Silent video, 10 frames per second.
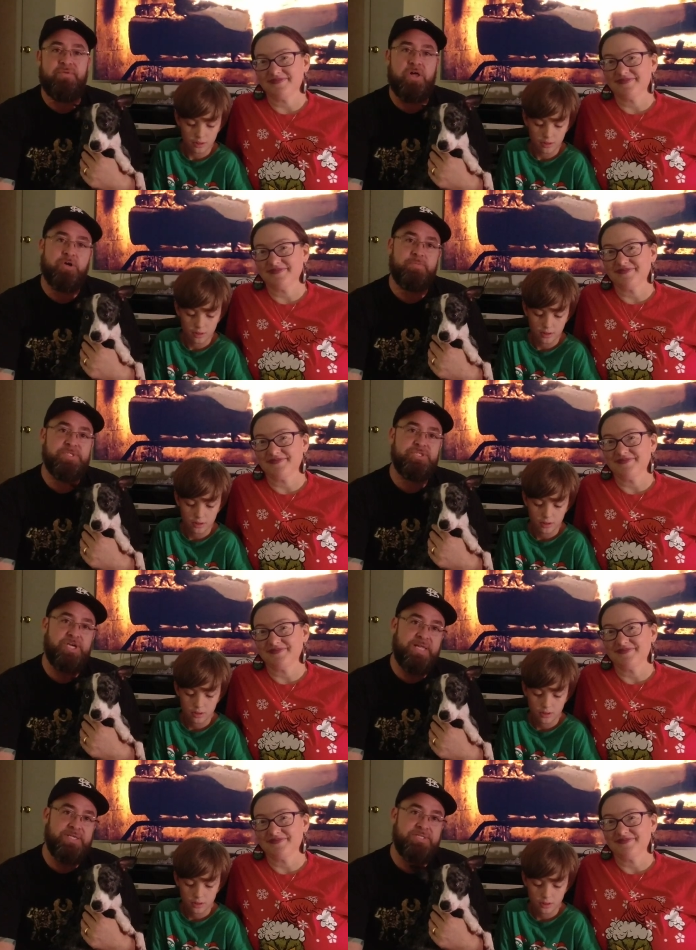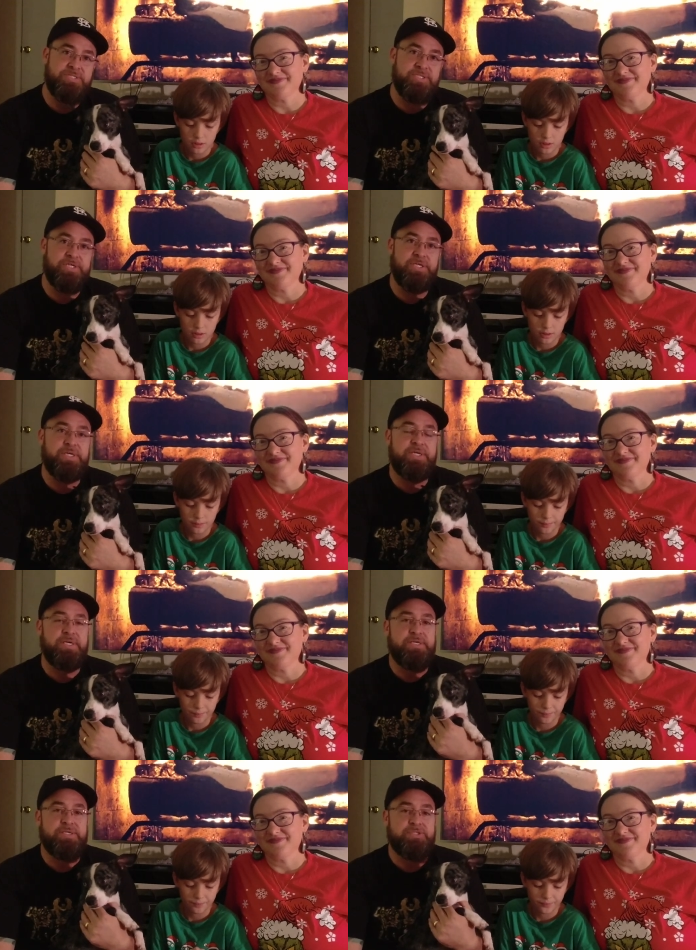Speaker 1: Vlogmas challenge.
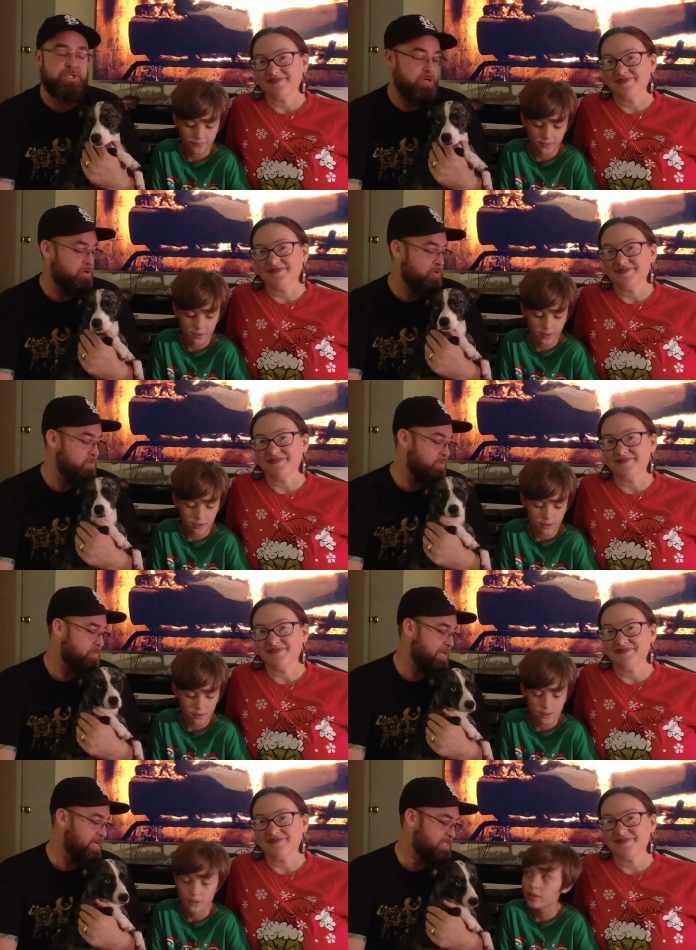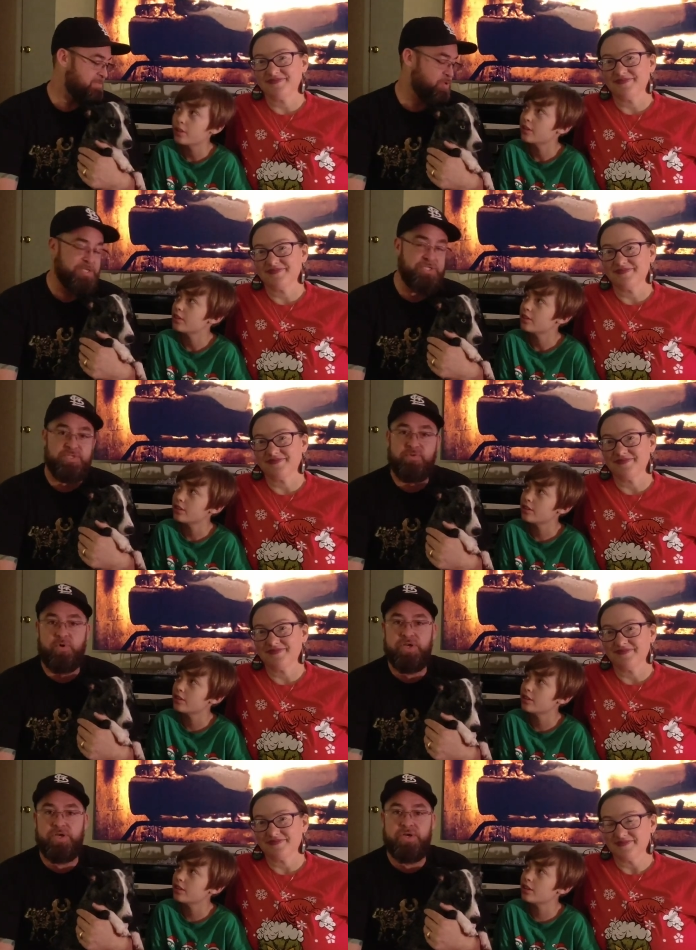So we got some questions
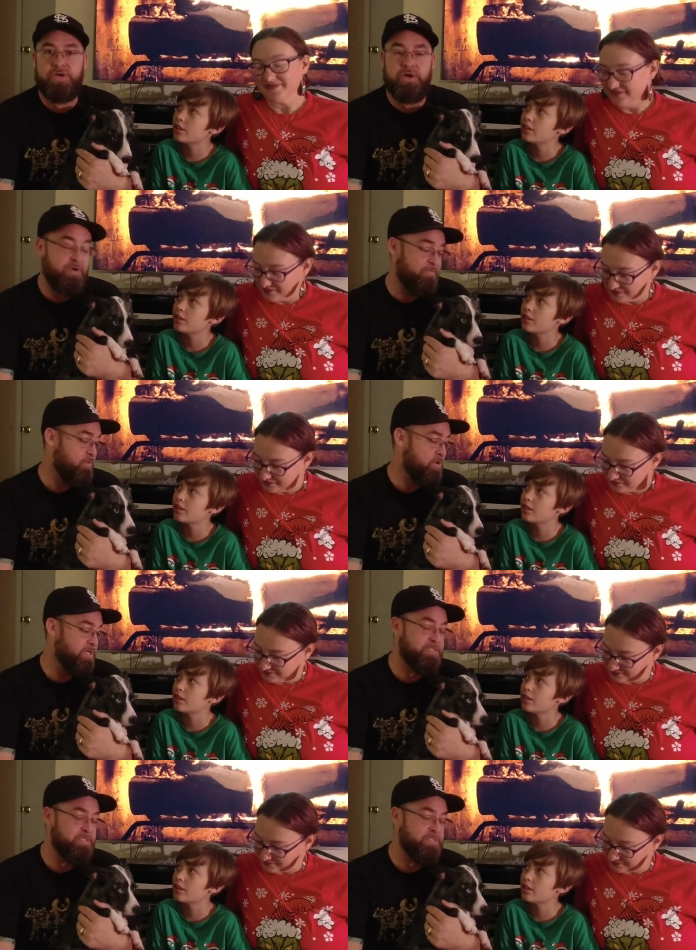for you or for